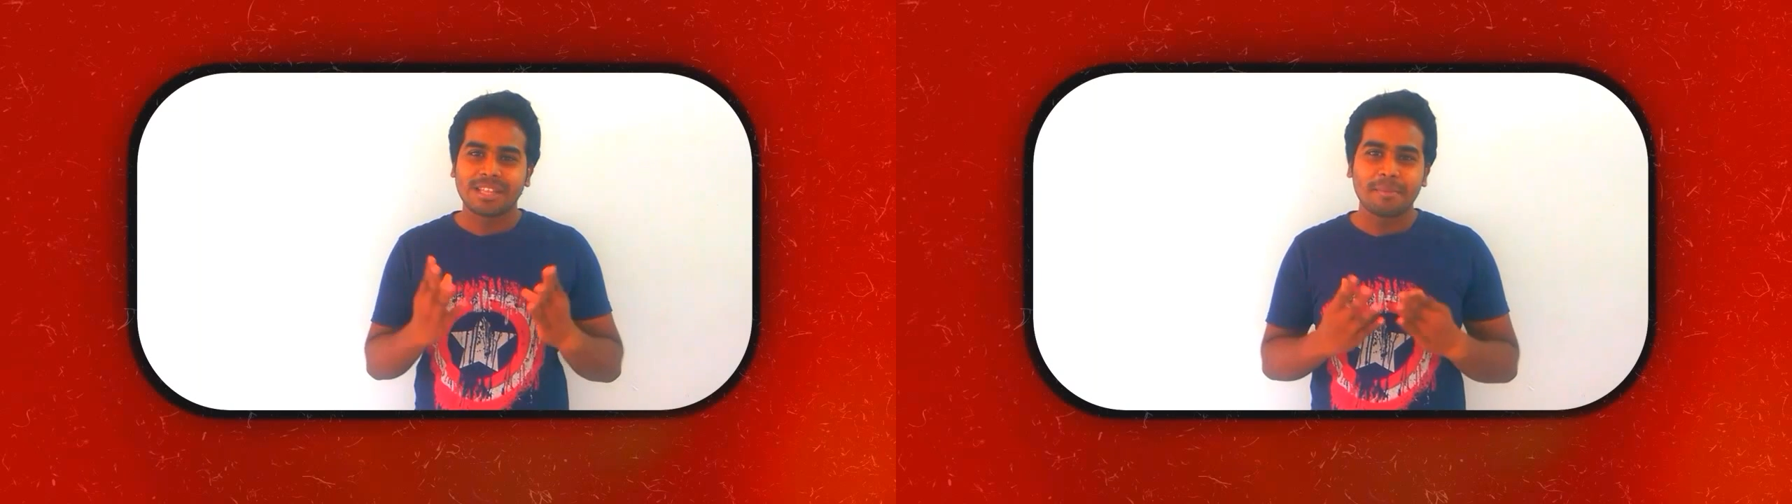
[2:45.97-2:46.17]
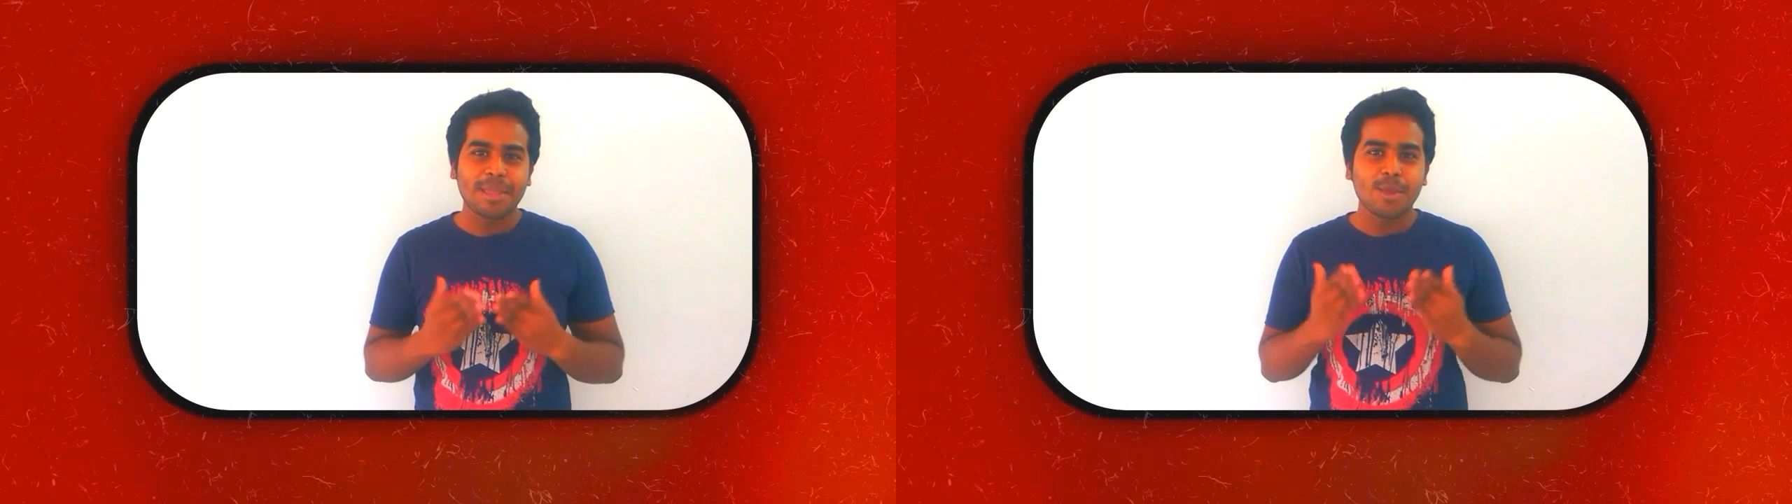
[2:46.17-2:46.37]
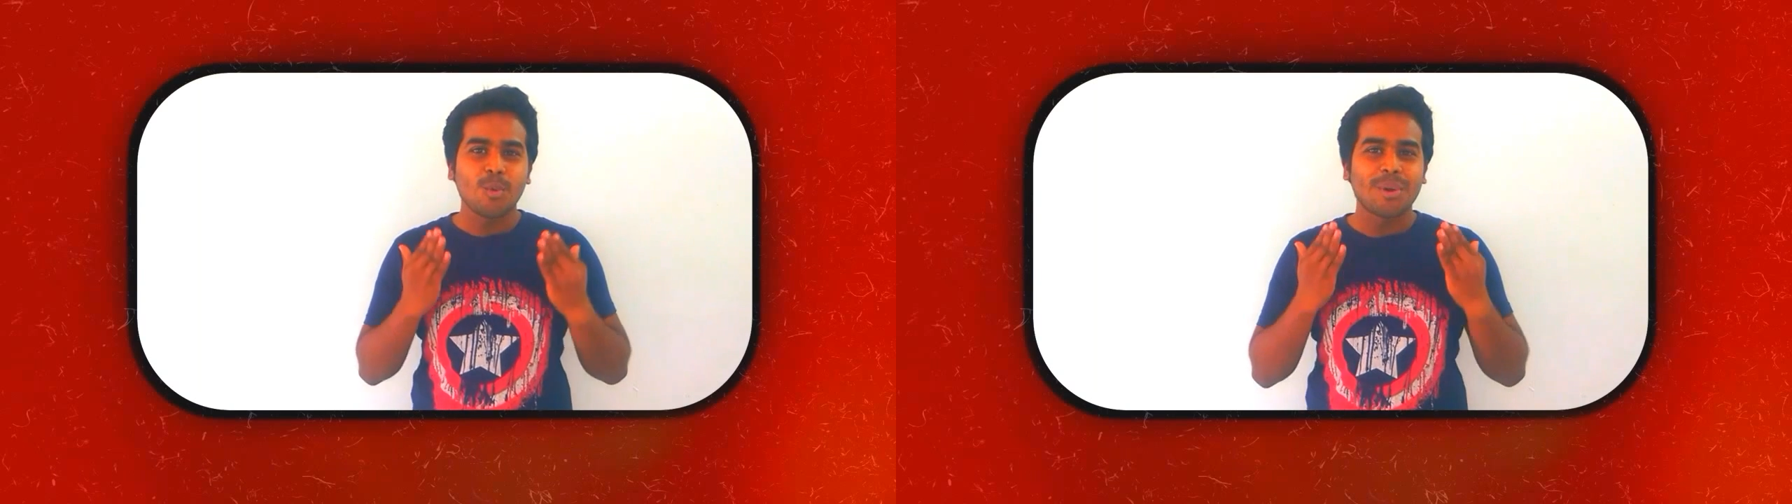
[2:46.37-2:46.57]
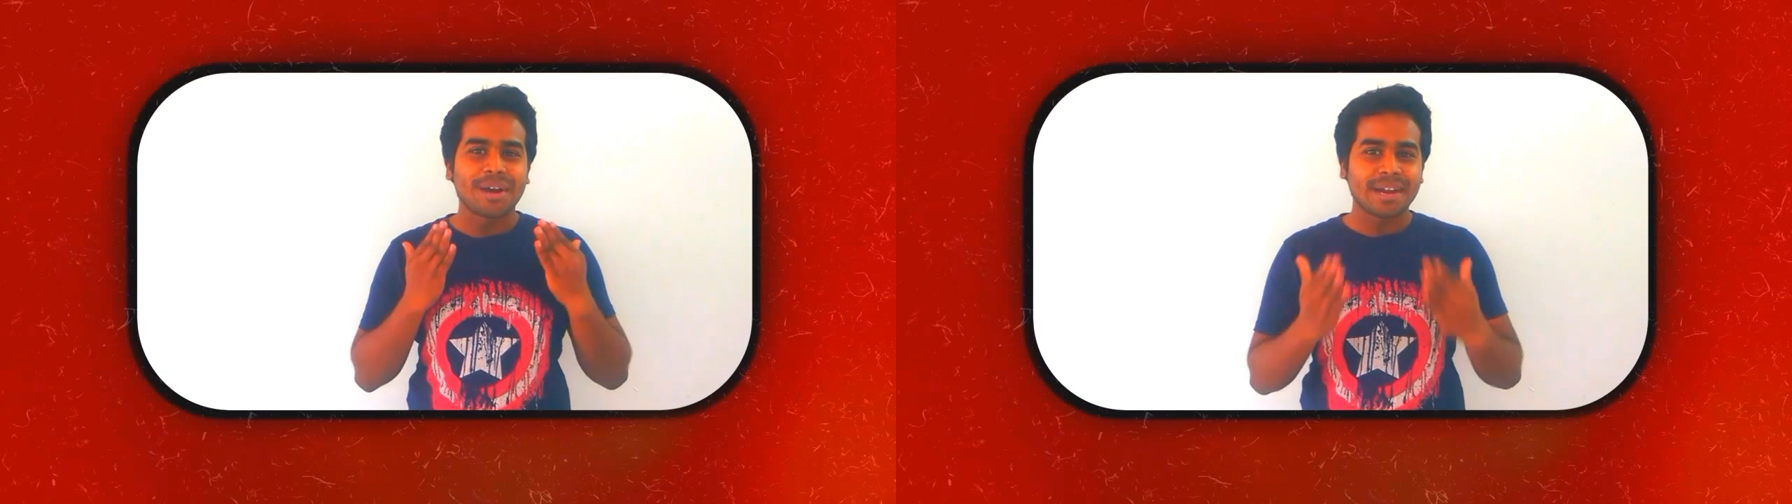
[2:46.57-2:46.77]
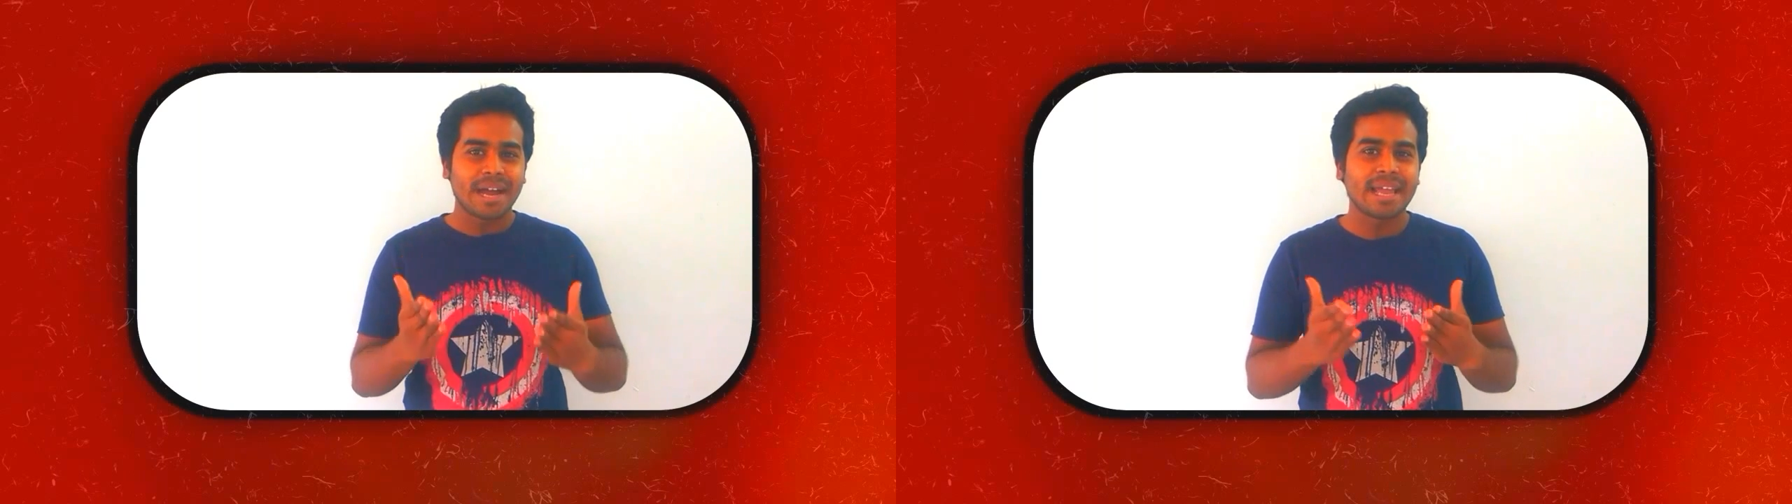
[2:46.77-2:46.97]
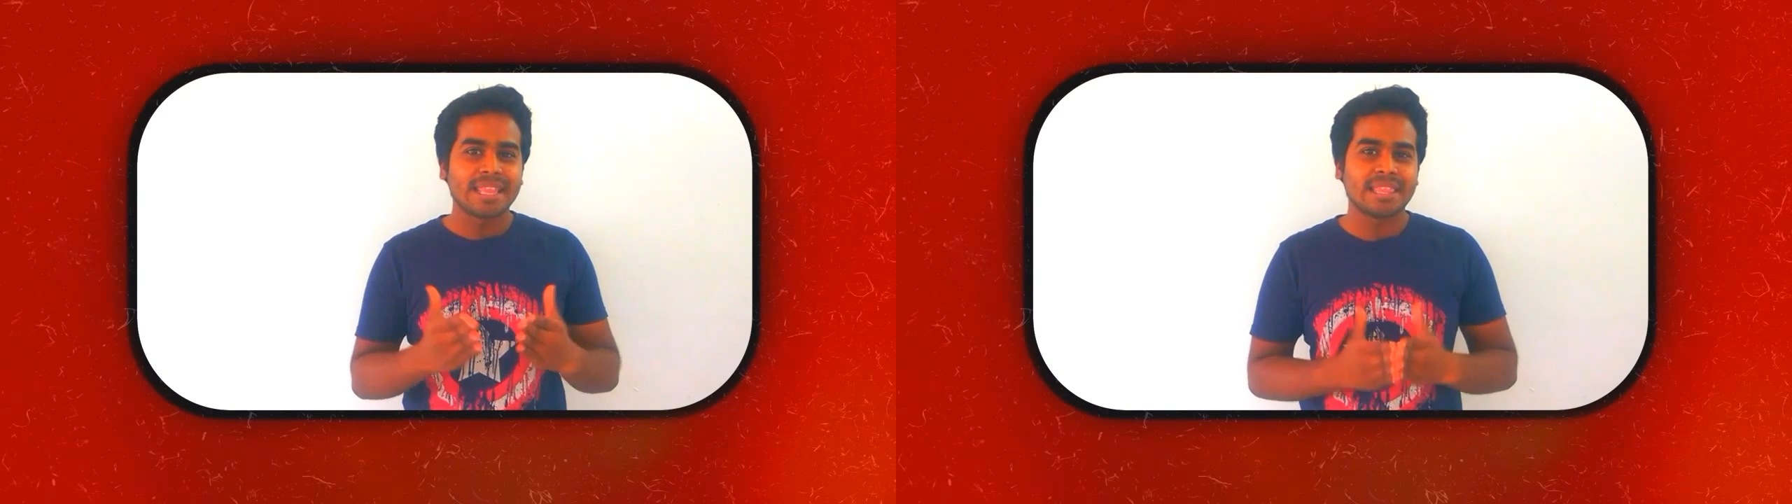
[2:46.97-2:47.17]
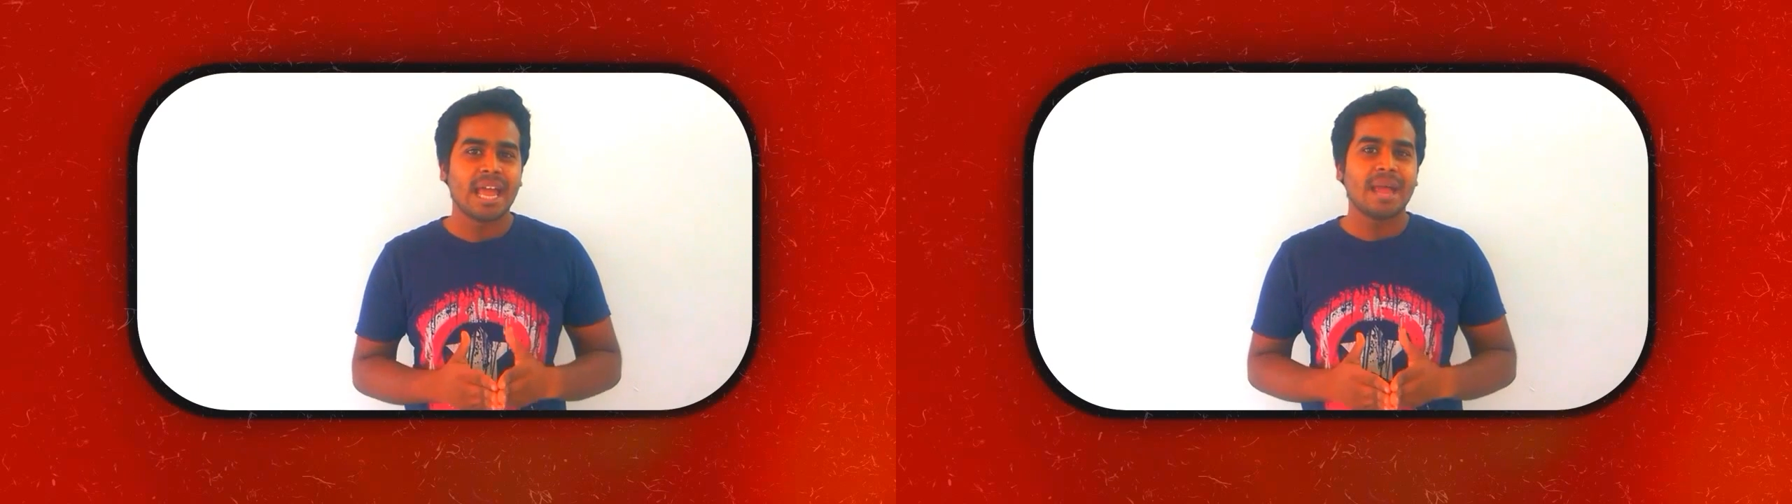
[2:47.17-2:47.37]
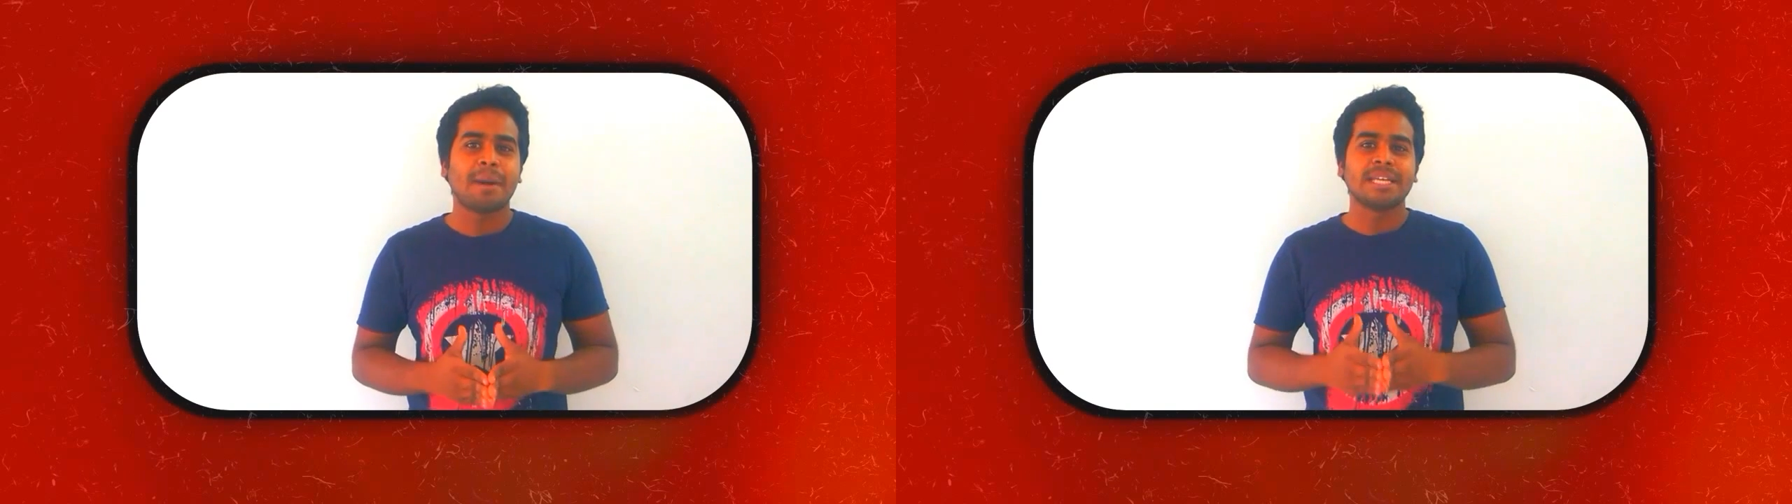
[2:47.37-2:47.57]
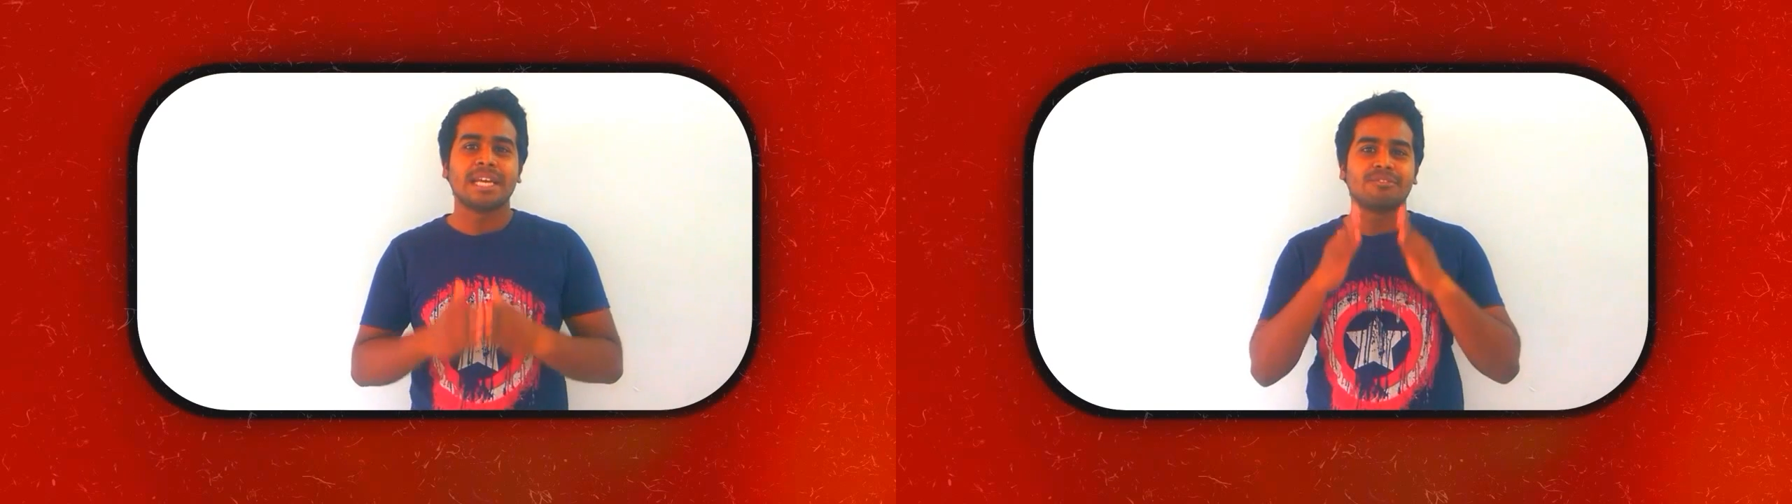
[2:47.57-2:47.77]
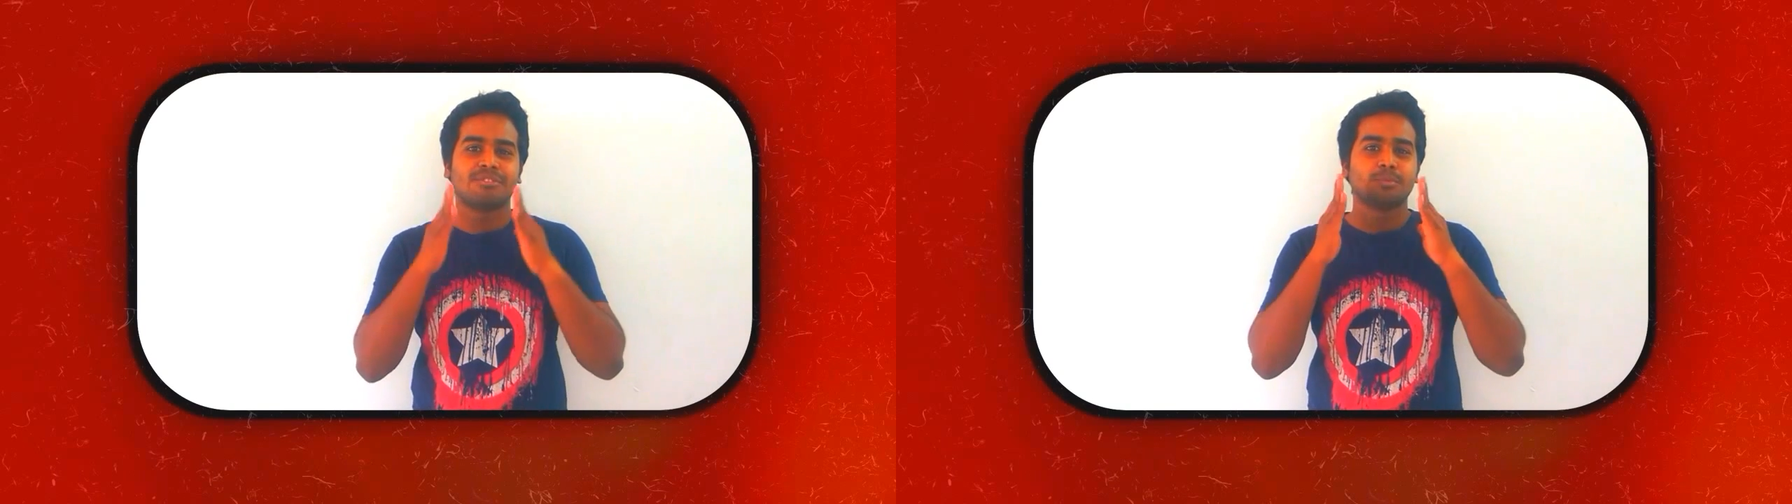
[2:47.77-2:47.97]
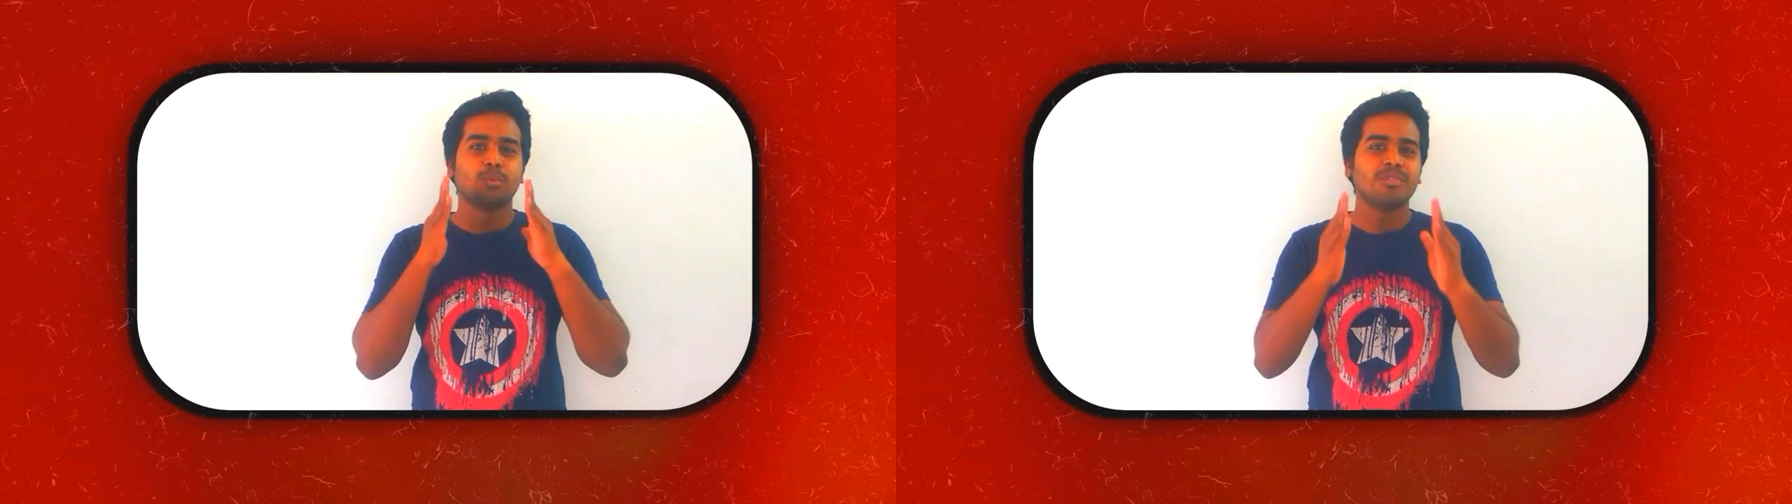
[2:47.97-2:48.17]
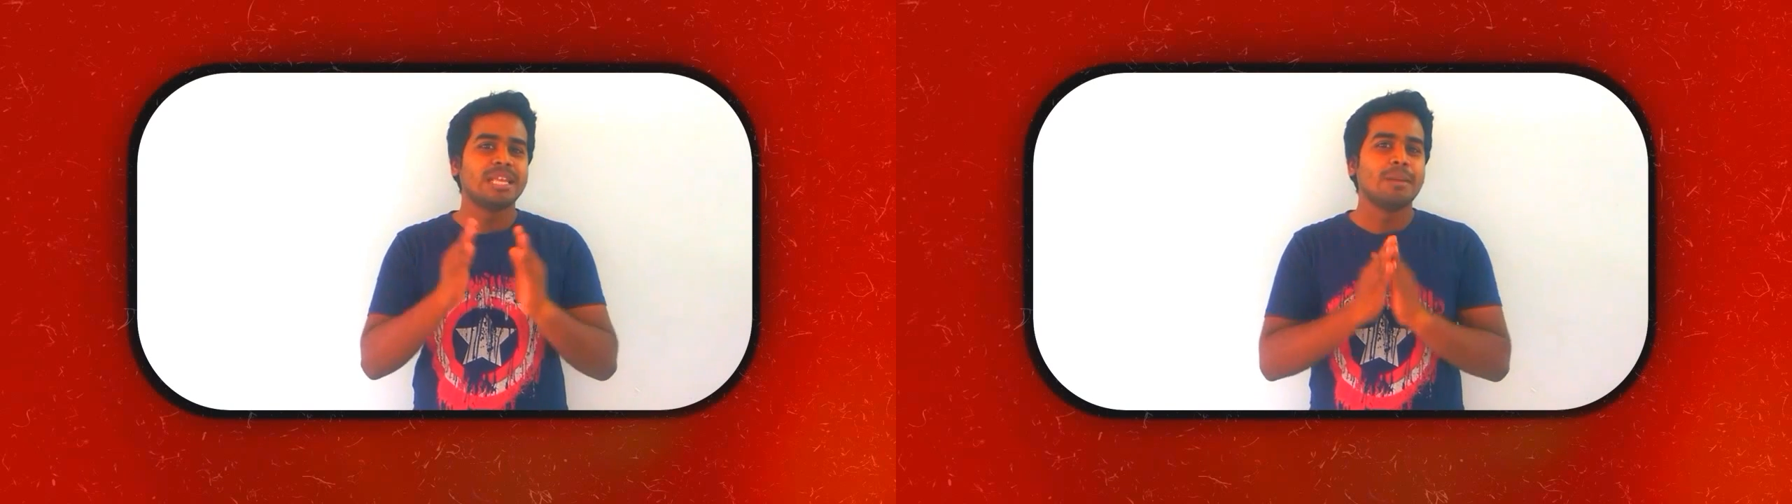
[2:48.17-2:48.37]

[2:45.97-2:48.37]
they'll make you cry, and by the end of this movie,